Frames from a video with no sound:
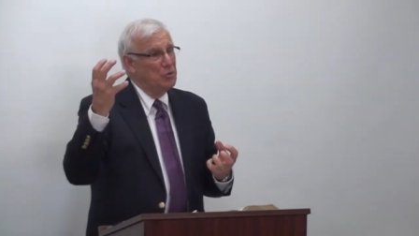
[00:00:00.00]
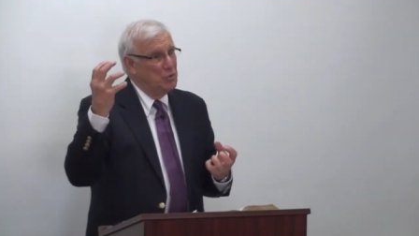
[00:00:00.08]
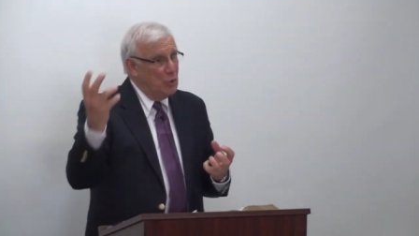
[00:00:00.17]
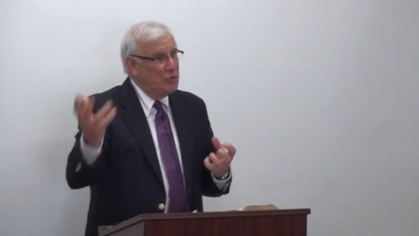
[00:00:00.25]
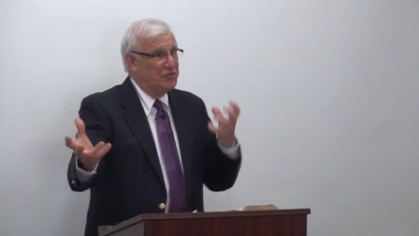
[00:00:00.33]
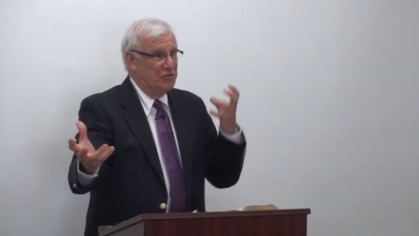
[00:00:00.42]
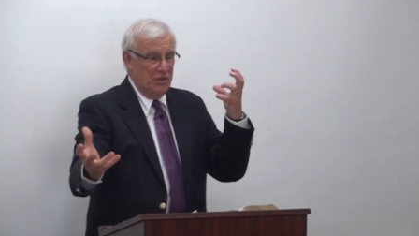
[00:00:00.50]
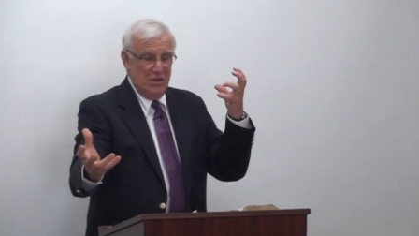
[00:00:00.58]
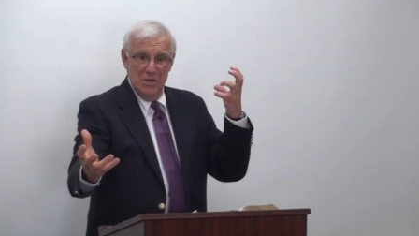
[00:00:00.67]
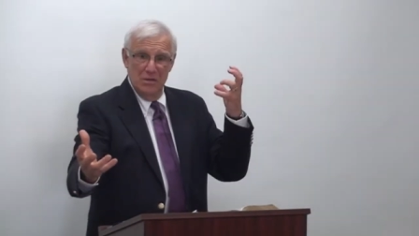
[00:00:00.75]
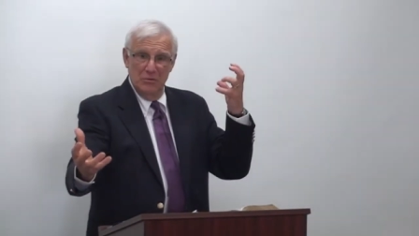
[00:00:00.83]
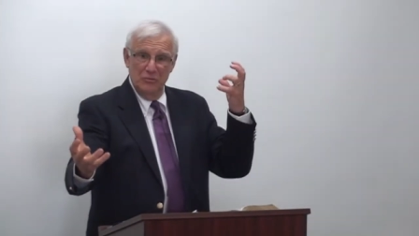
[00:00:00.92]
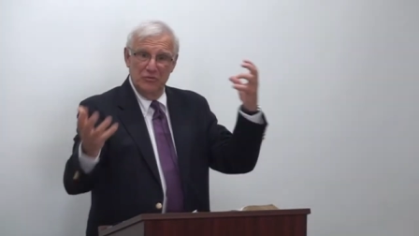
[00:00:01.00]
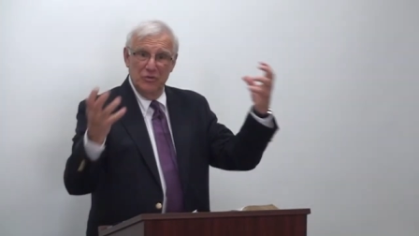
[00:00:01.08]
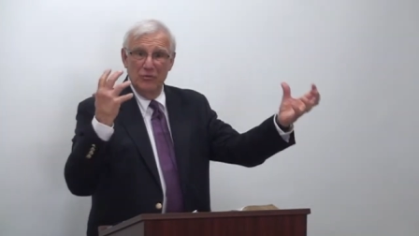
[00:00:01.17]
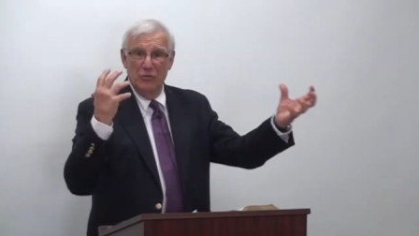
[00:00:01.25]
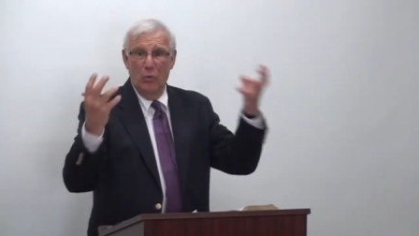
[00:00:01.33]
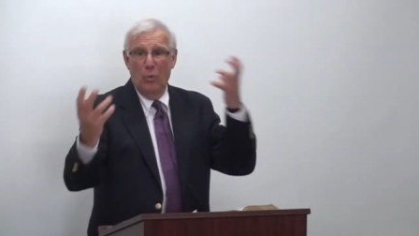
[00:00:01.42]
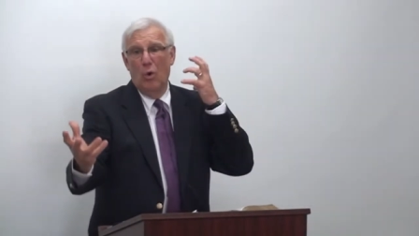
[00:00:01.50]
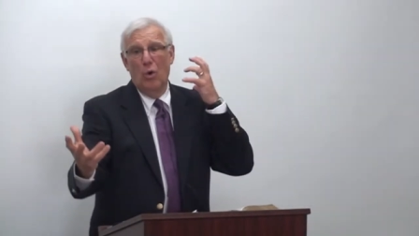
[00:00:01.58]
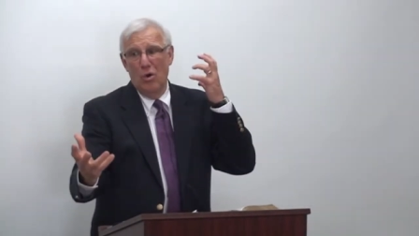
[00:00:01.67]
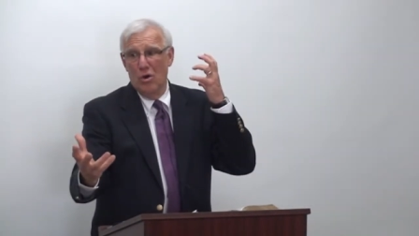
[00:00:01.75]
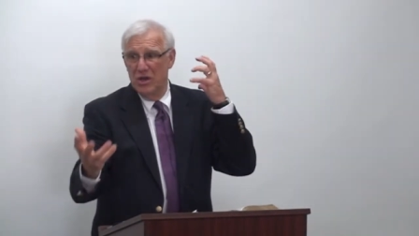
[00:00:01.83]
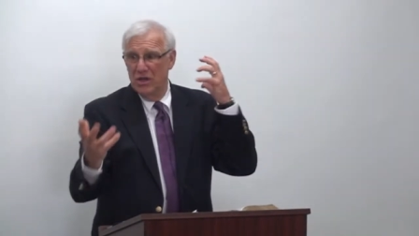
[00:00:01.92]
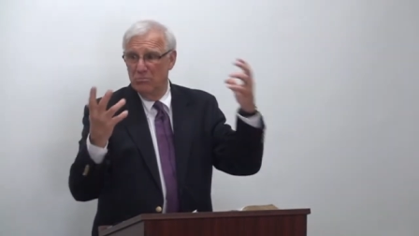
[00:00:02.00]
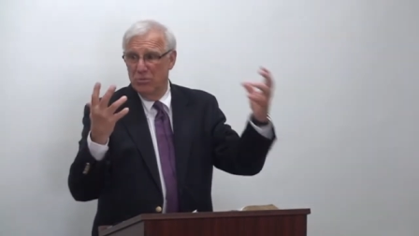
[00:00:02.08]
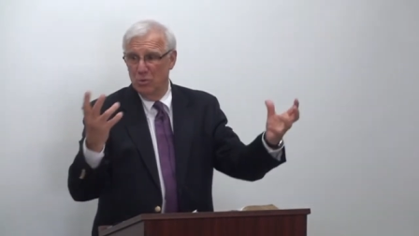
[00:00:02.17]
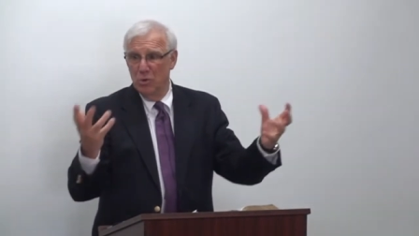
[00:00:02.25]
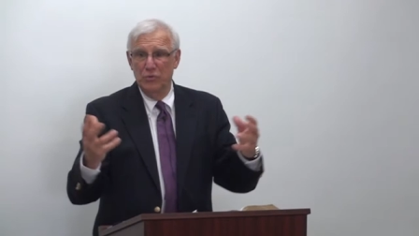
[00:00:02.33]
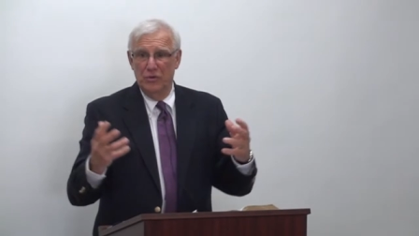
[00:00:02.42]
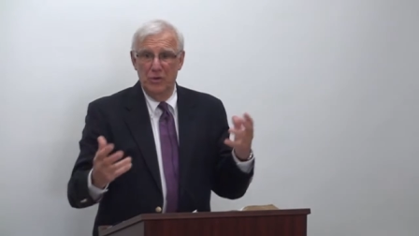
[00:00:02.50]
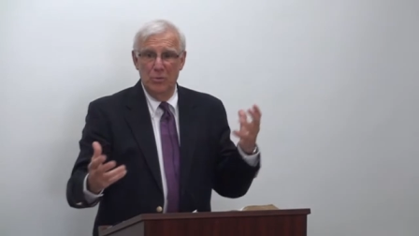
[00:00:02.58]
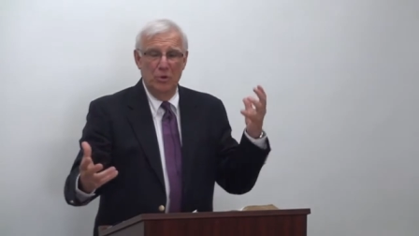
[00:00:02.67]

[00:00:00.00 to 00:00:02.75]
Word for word: Tutsi civil war in Burundi,